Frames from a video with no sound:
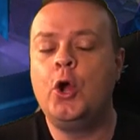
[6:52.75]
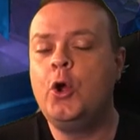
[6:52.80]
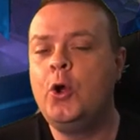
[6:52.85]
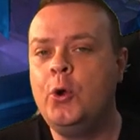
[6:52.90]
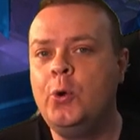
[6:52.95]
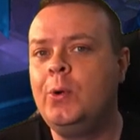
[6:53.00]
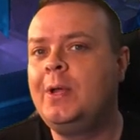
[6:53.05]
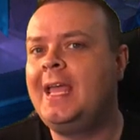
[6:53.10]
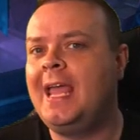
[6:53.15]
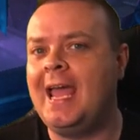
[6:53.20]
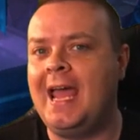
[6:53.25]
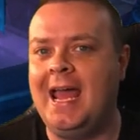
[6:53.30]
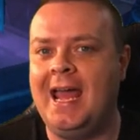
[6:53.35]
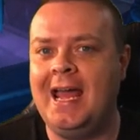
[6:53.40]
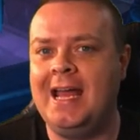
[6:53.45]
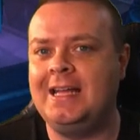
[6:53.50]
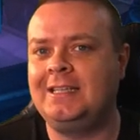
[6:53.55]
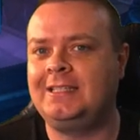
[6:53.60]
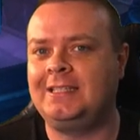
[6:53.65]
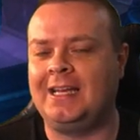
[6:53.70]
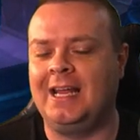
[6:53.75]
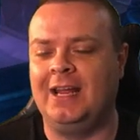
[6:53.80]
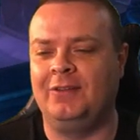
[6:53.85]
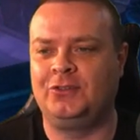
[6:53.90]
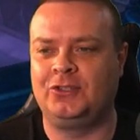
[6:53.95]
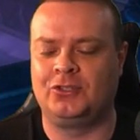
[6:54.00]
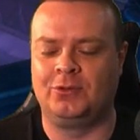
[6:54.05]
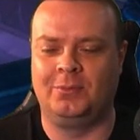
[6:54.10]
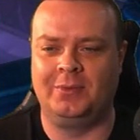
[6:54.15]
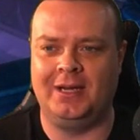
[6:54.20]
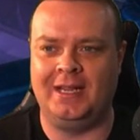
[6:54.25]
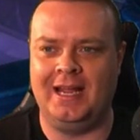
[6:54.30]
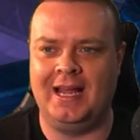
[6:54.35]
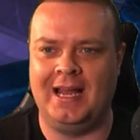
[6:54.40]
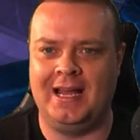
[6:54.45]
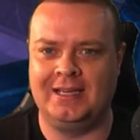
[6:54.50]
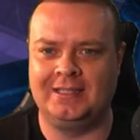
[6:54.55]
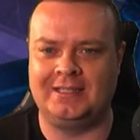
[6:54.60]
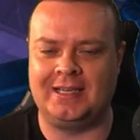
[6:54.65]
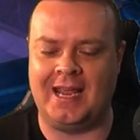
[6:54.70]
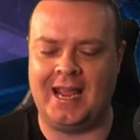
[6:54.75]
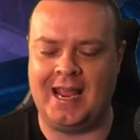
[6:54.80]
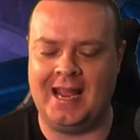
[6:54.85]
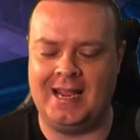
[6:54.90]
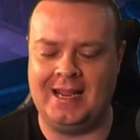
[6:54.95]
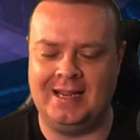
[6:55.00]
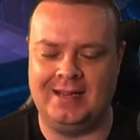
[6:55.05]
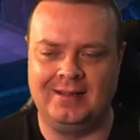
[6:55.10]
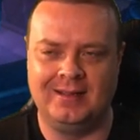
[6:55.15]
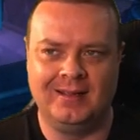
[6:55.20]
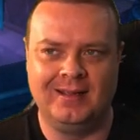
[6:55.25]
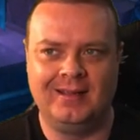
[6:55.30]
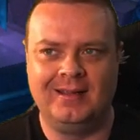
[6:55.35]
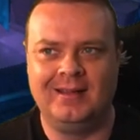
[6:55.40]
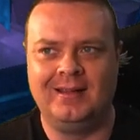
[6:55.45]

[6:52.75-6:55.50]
who cares if somebody has a